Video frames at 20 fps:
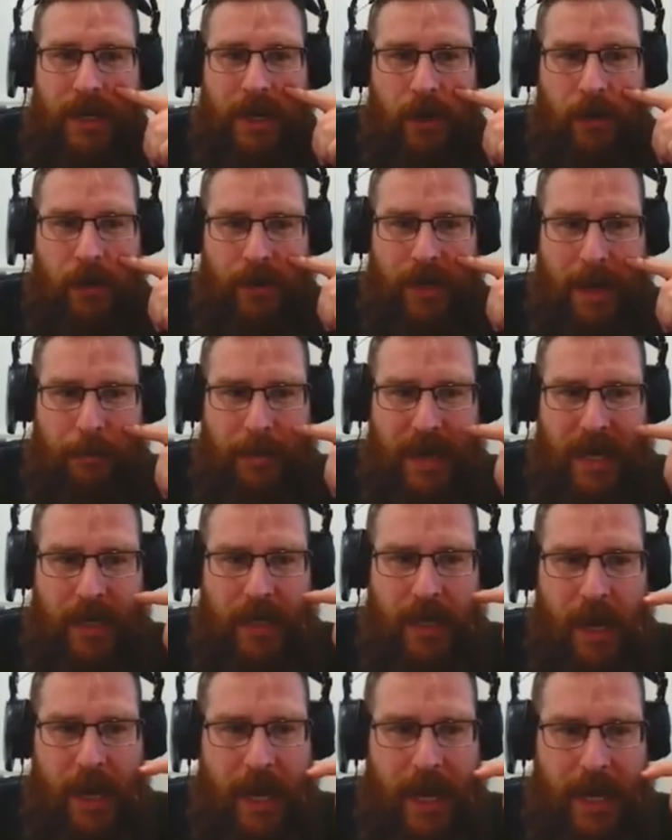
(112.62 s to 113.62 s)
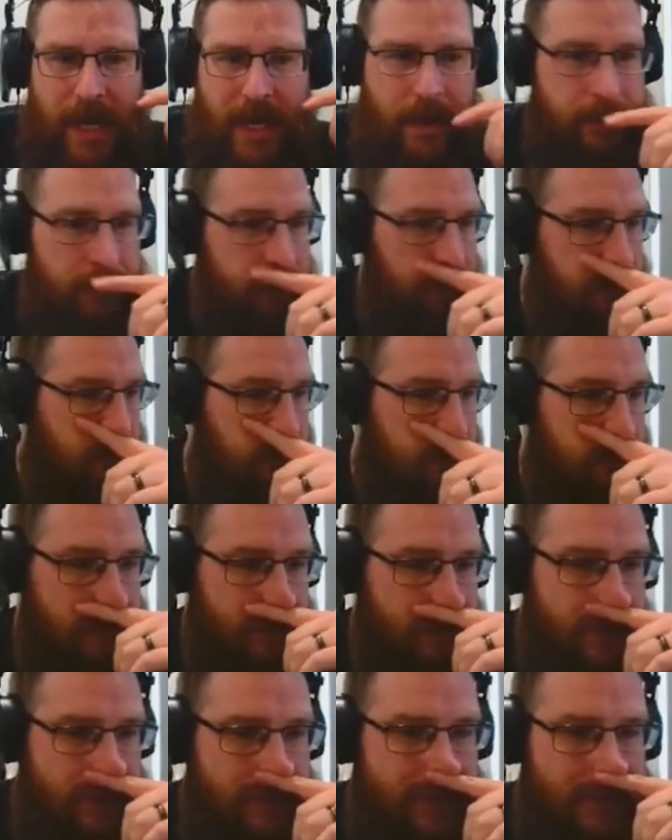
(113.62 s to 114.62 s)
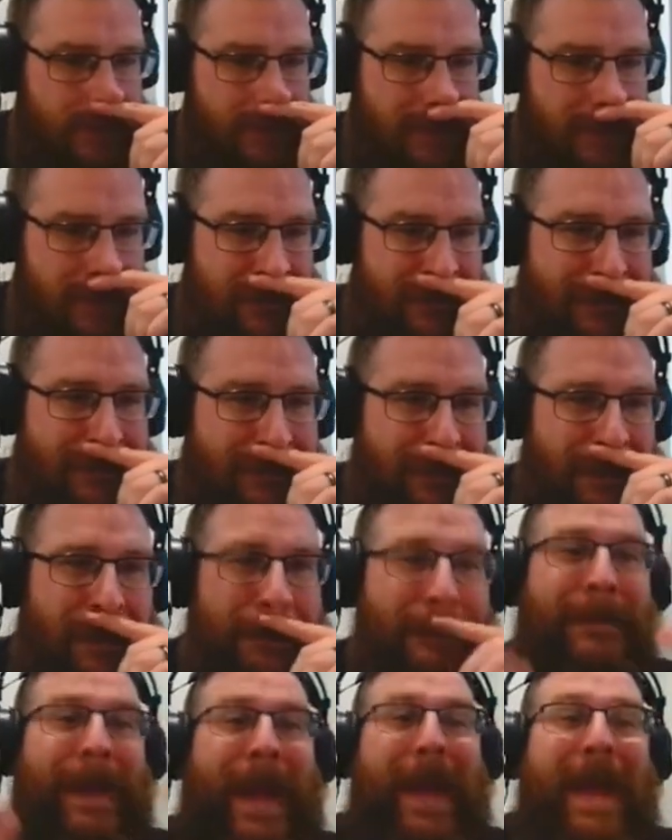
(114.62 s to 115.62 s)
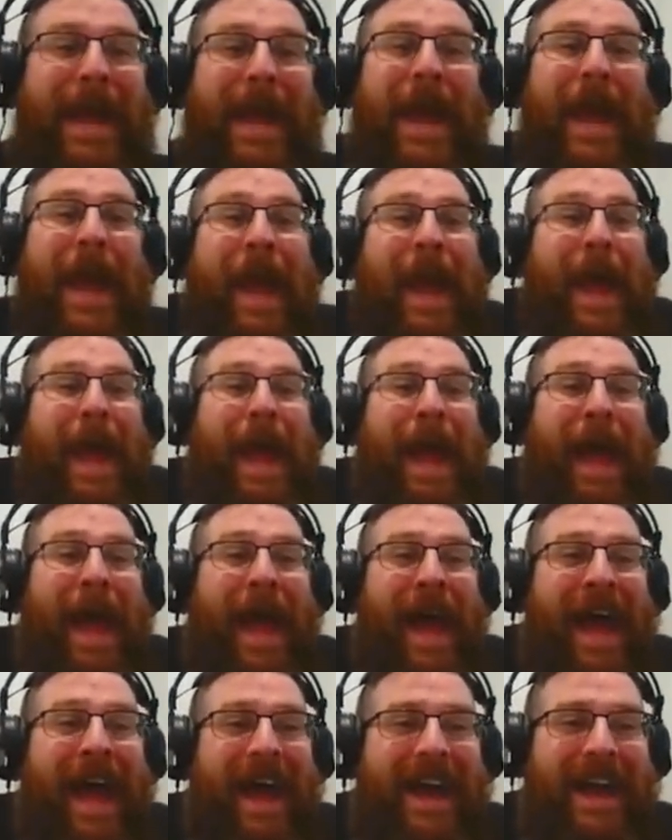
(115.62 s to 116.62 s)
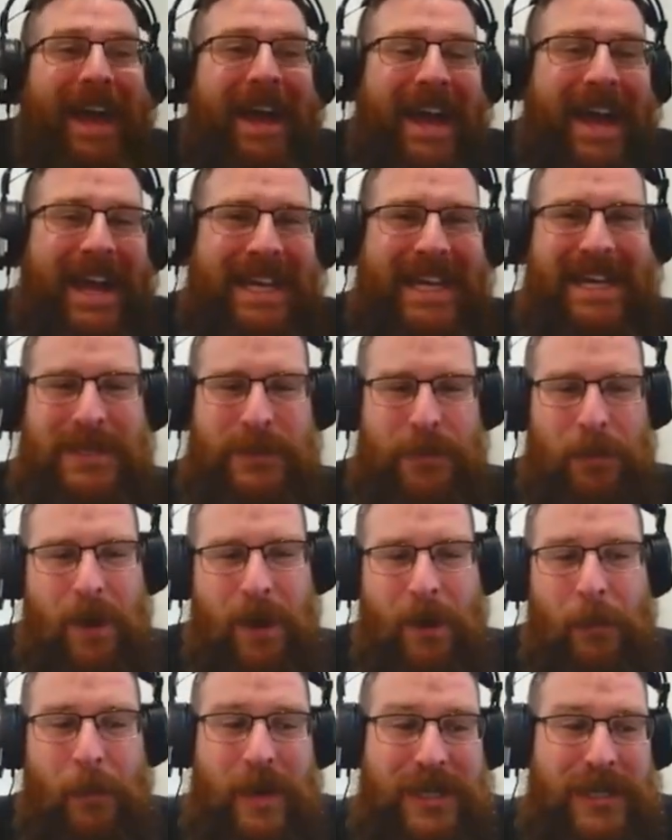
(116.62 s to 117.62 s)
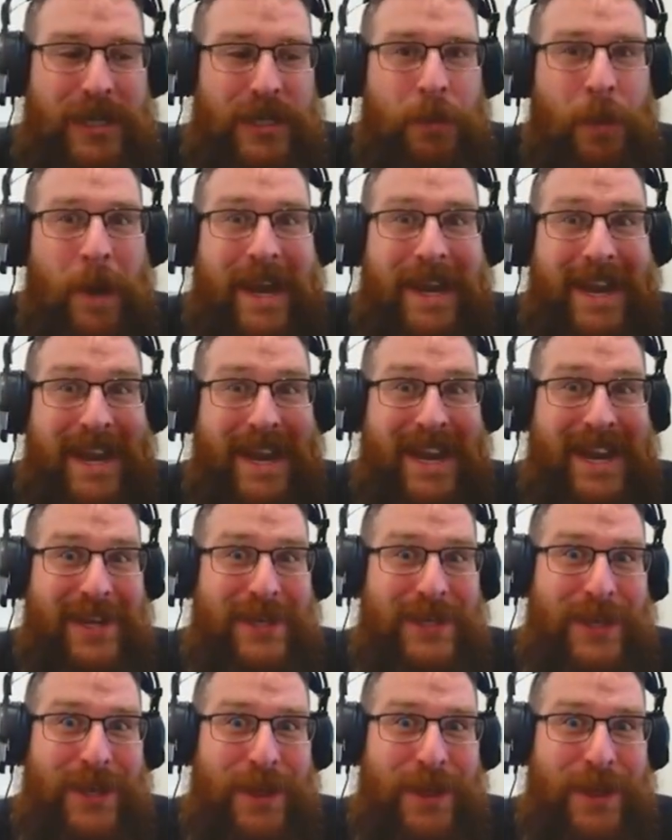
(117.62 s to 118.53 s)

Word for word: the pit is physical time travel or whether it's memory or whether it's agony, but ultimately